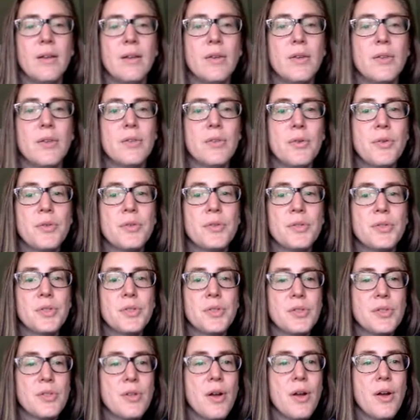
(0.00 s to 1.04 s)
So to
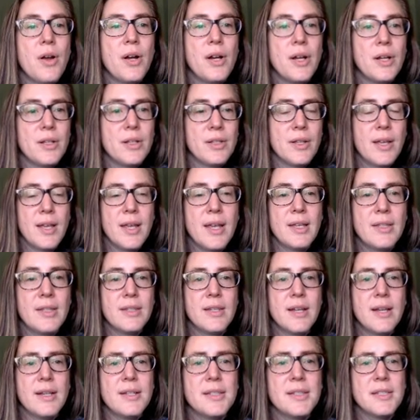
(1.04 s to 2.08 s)
start, it
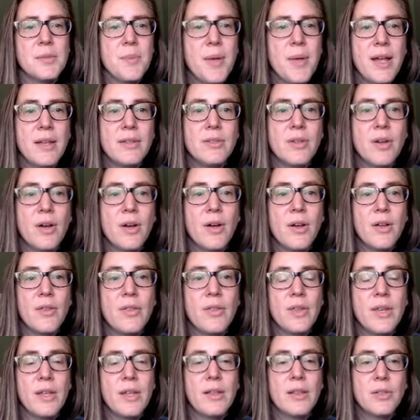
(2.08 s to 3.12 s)
does depend on
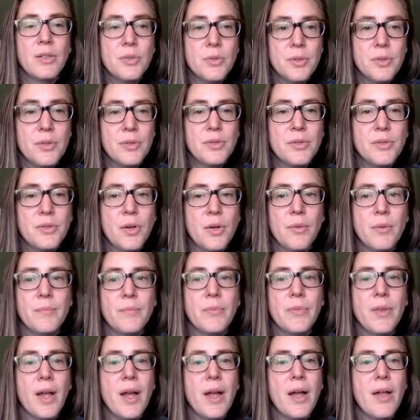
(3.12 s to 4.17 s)
the littoral
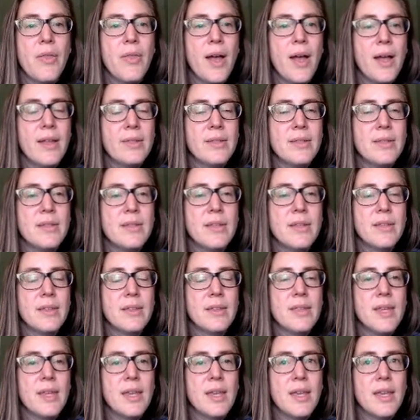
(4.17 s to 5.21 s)
zone. That
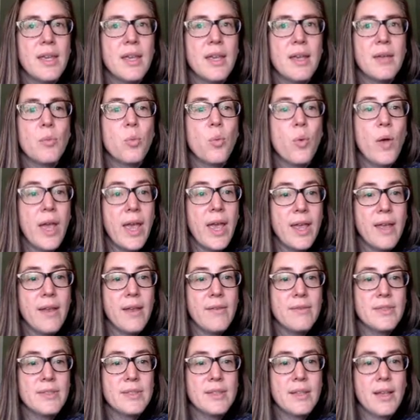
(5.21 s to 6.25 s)
the
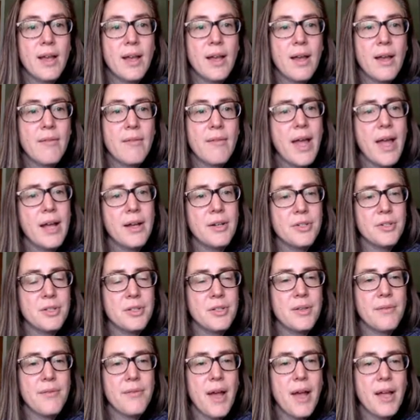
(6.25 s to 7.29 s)
waves
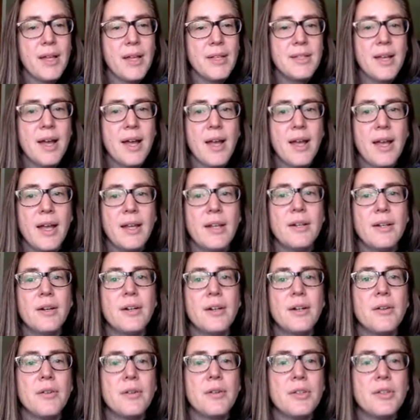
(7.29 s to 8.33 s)
action of high tide are
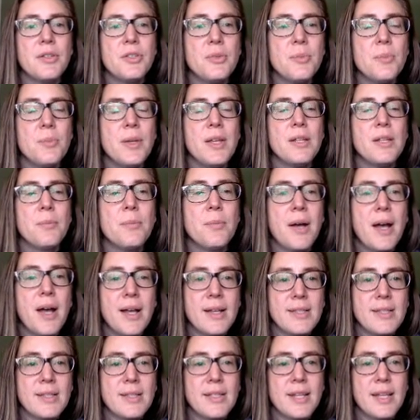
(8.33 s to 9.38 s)
going to be
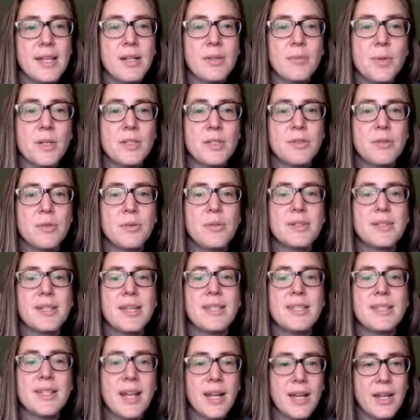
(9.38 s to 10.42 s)
depositing what's known as a
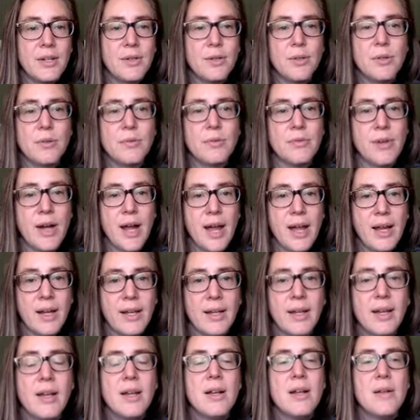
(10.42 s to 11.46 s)
tidal rack.
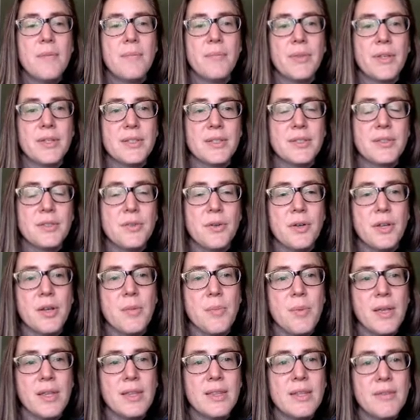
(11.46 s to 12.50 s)
This is going to
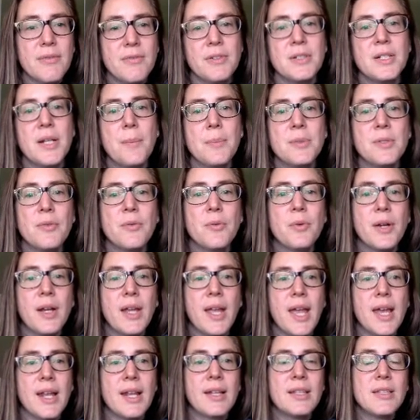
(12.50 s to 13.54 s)
be different types of
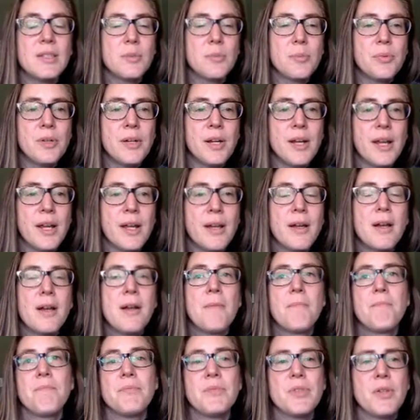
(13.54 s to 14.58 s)
organic debris.
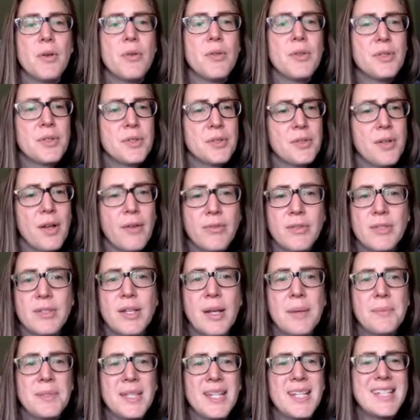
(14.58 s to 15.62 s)
So this is
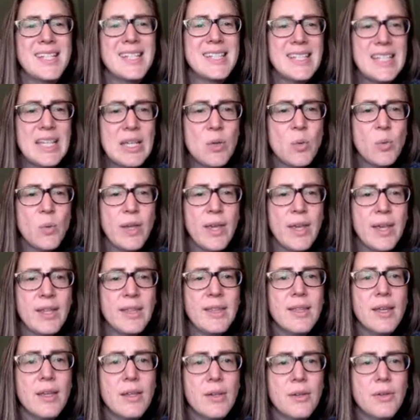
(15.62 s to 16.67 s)
oftentimes like seaweed
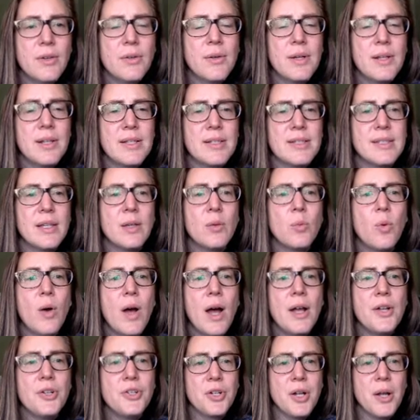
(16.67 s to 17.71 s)
that you're going to see
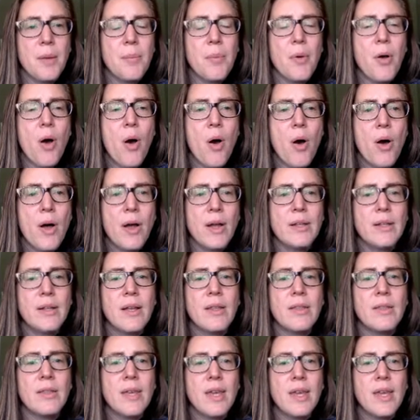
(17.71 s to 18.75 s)
wash up on
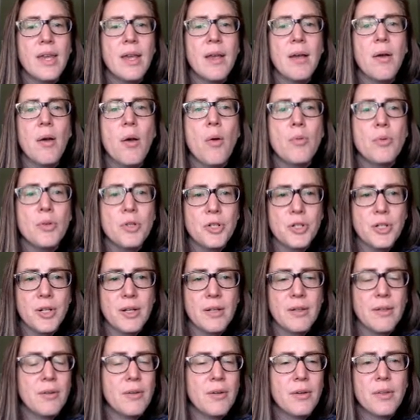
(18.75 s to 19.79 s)
the ocean
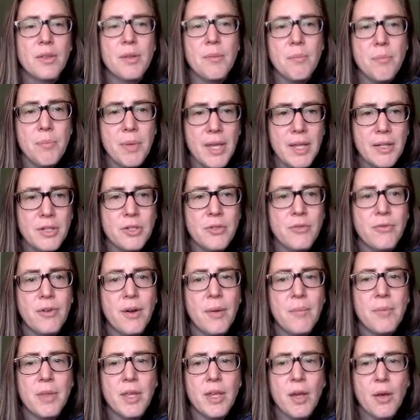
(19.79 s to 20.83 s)
or the beach
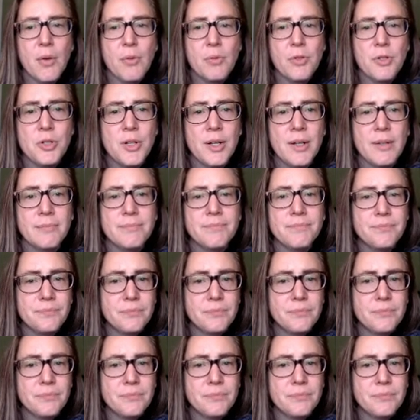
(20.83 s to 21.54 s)
from the ocean.